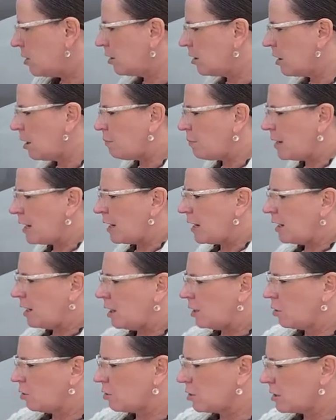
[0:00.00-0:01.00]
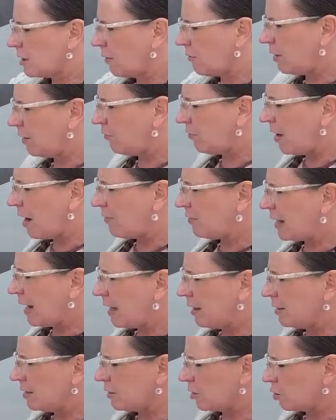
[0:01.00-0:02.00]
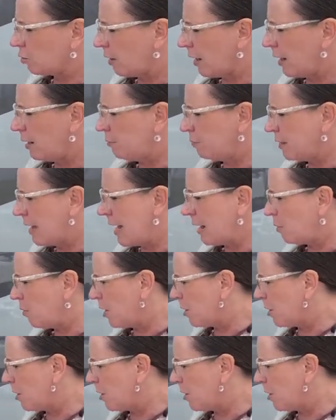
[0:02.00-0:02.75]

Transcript: are gonna be your 75 gallon gray and black